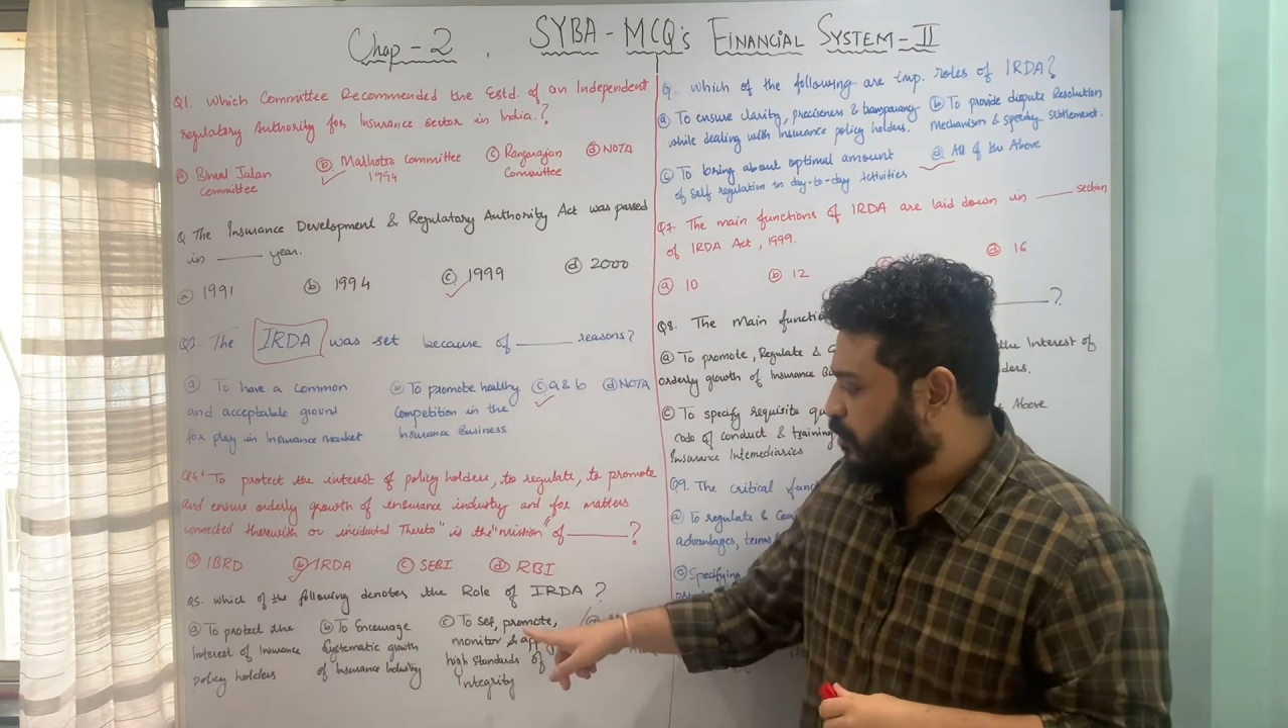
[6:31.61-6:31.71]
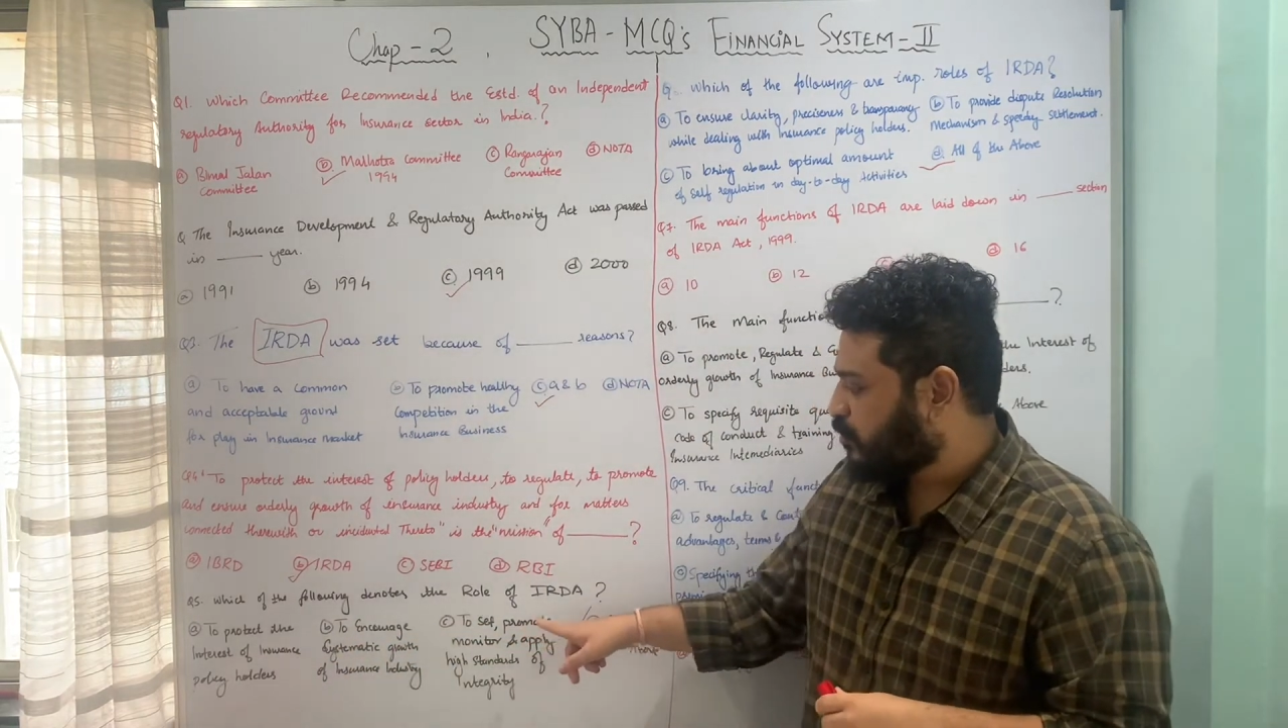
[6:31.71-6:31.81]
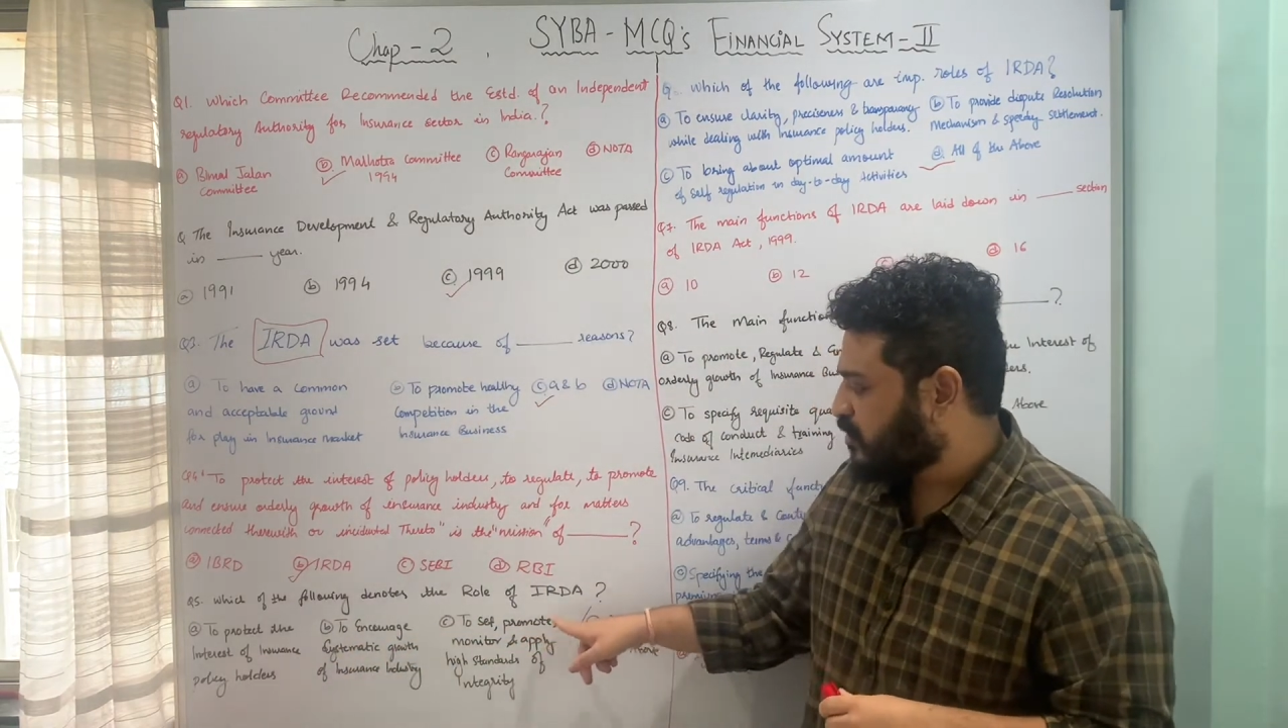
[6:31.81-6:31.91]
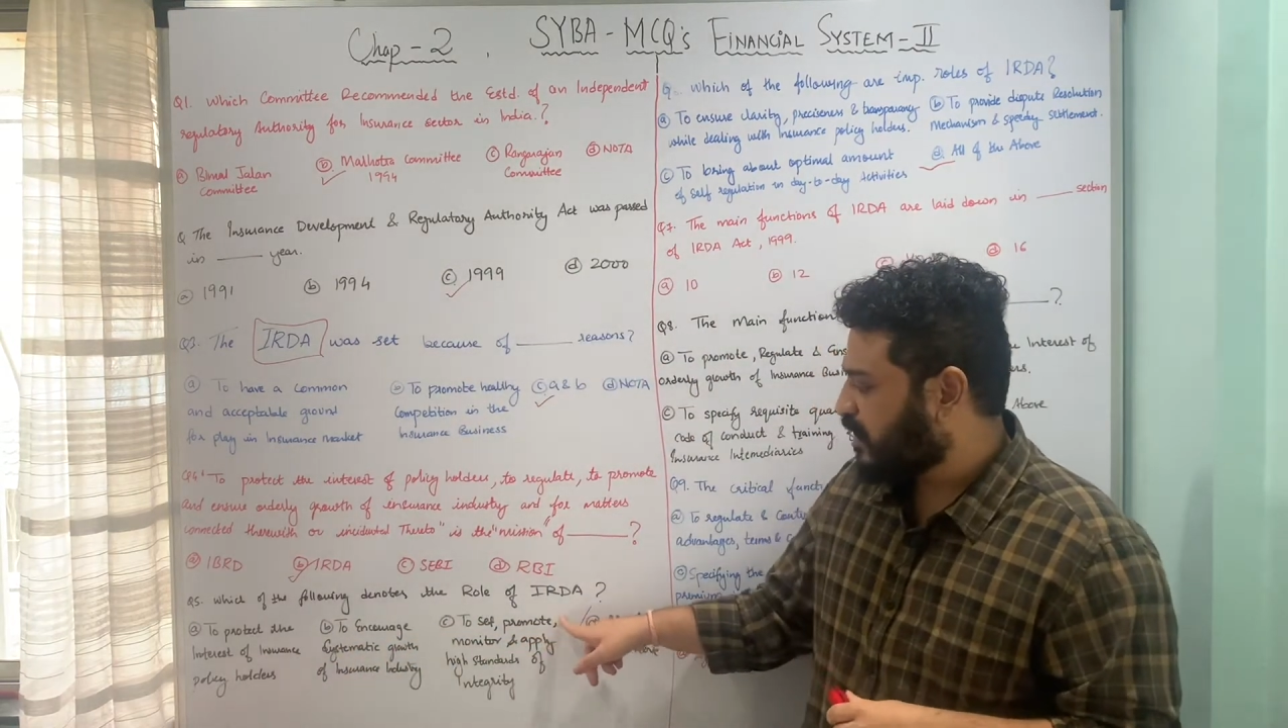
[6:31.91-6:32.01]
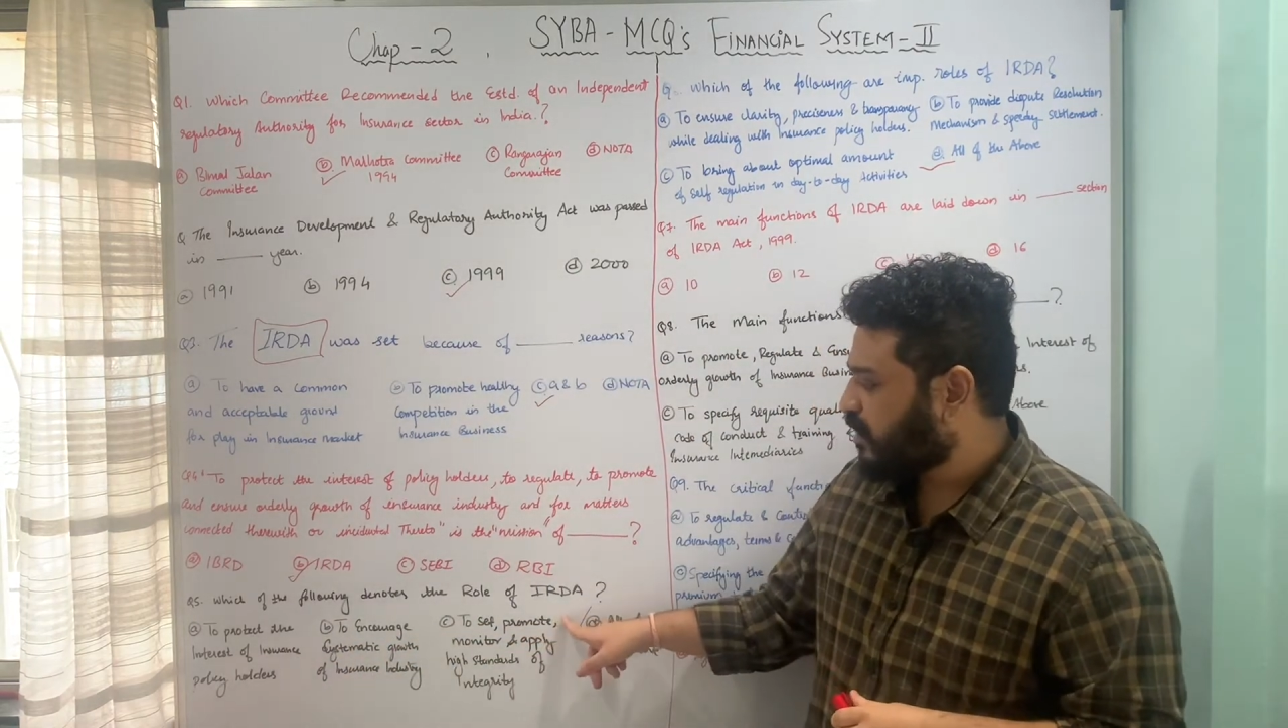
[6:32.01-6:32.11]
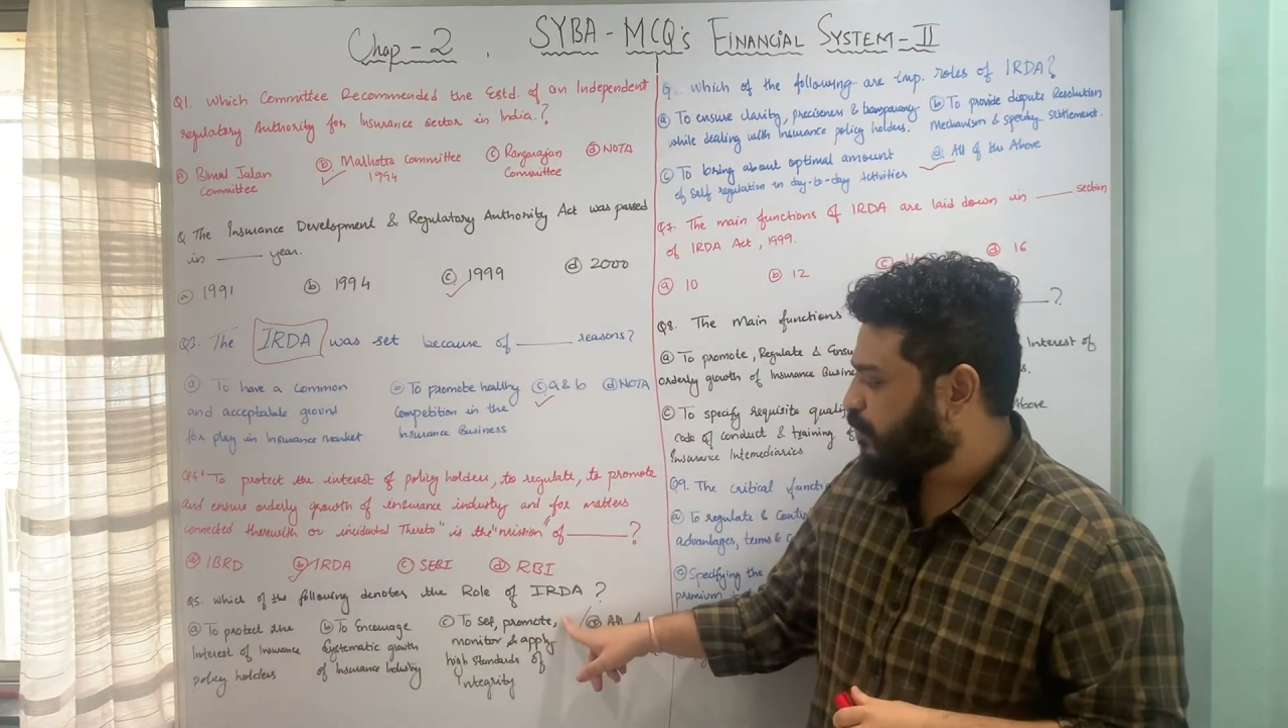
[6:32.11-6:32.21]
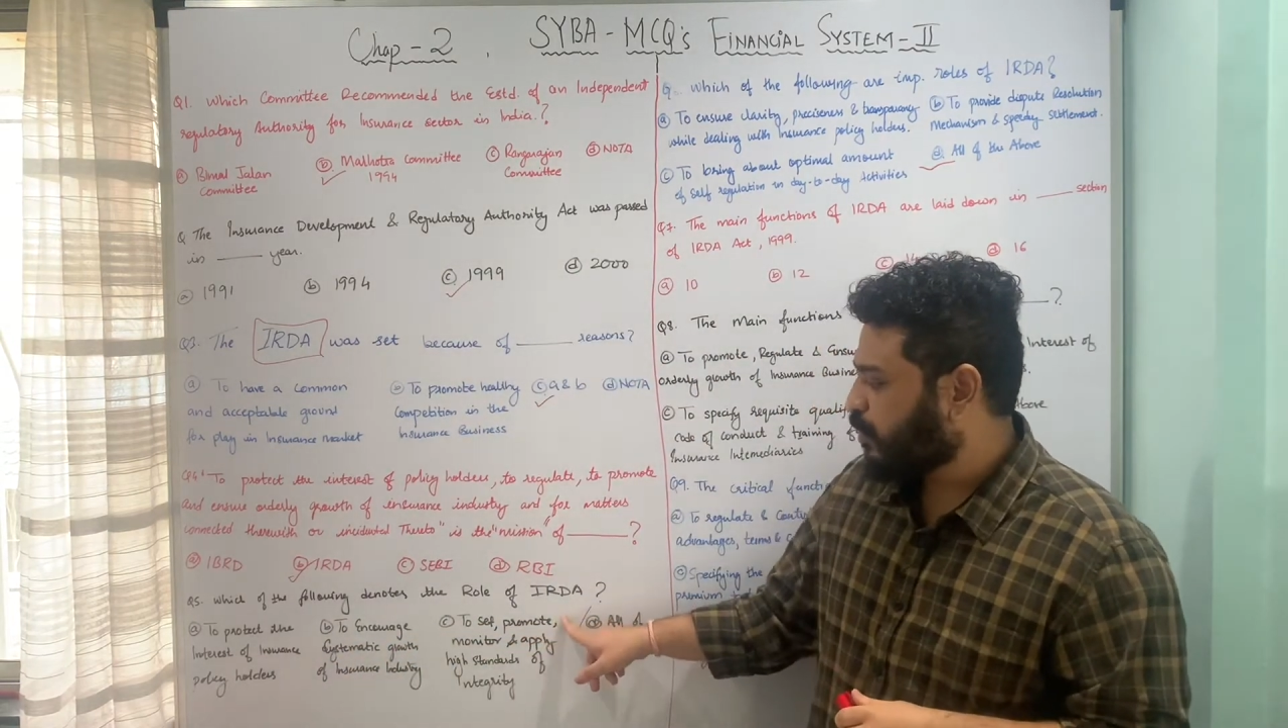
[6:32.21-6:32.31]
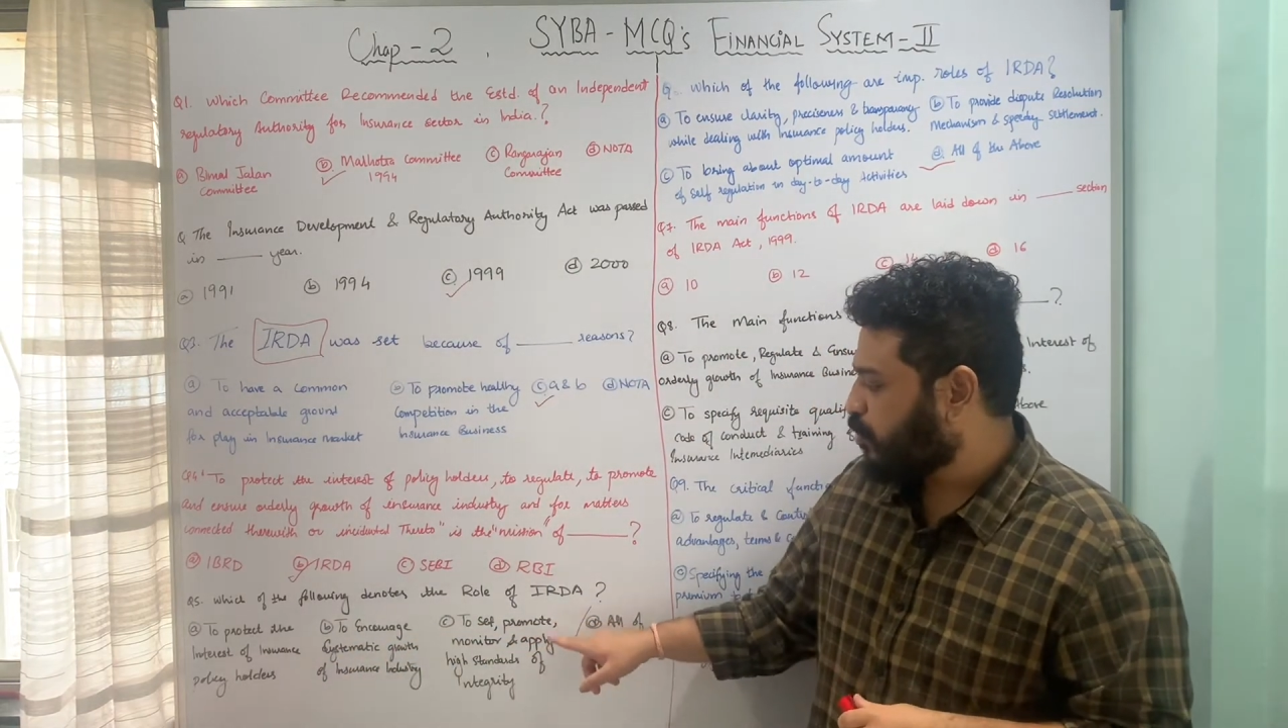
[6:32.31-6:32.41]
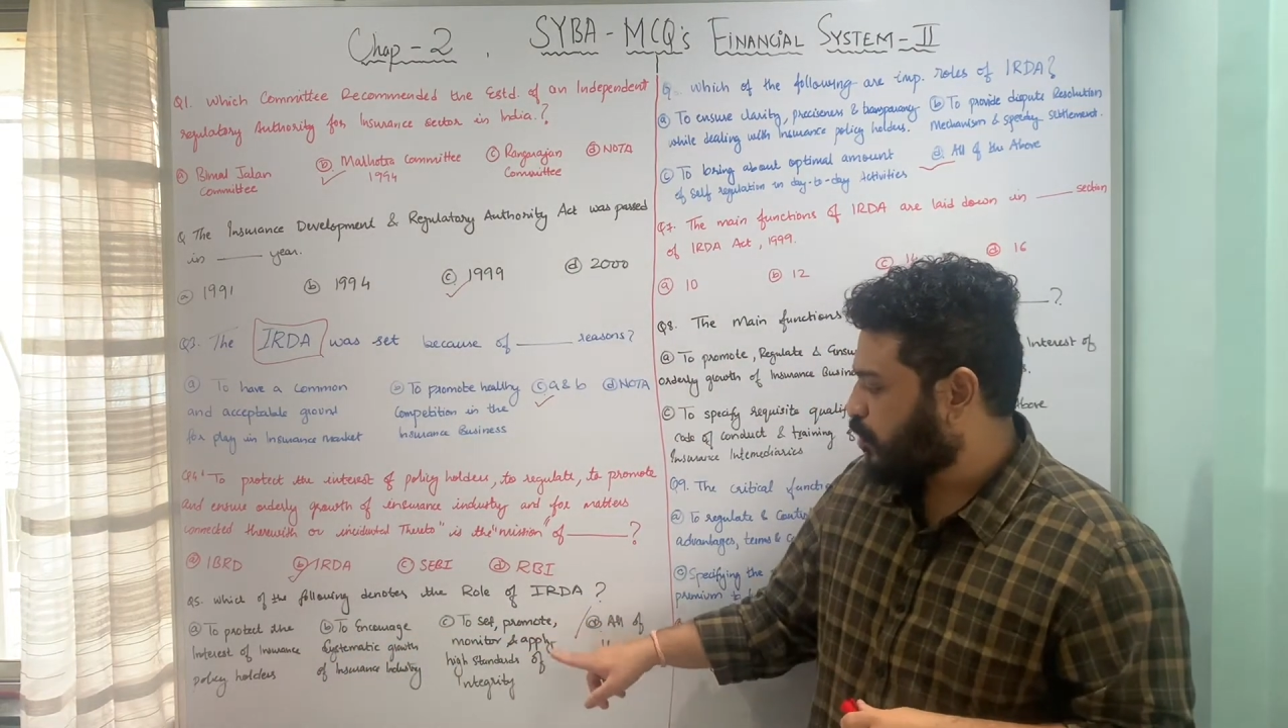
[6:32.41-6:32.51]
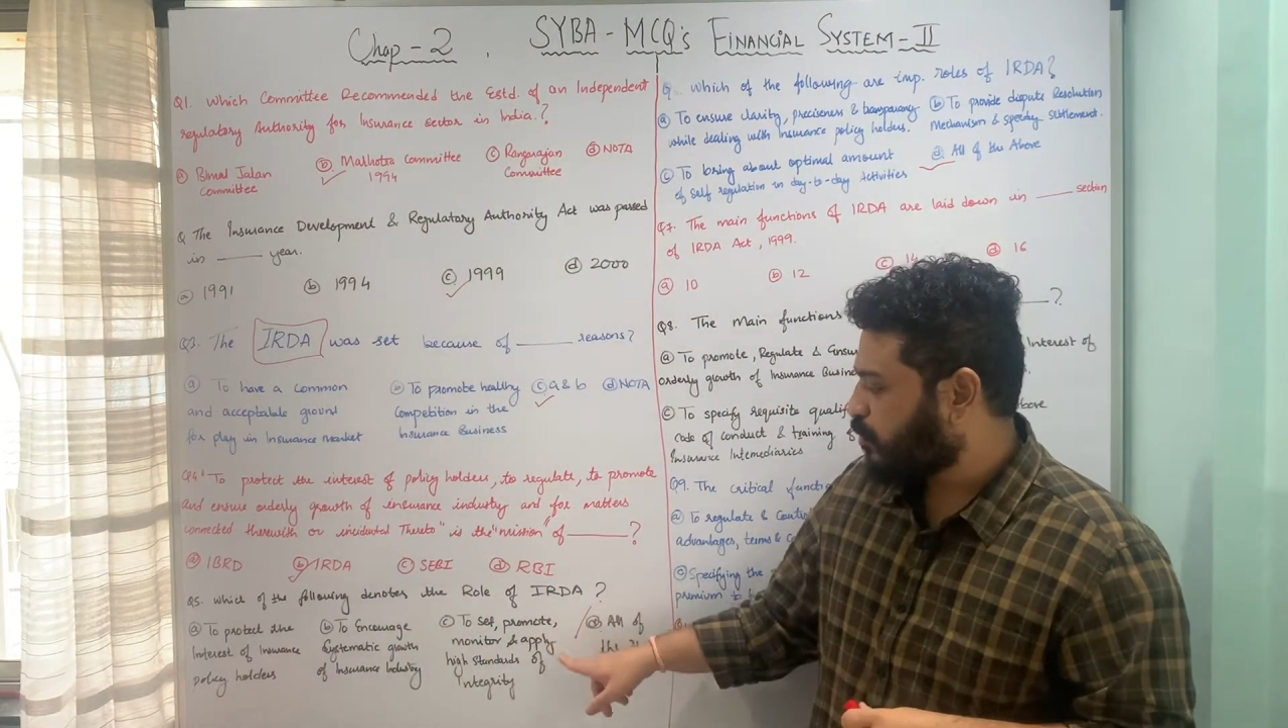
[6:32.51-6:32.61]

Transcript: to set, promote,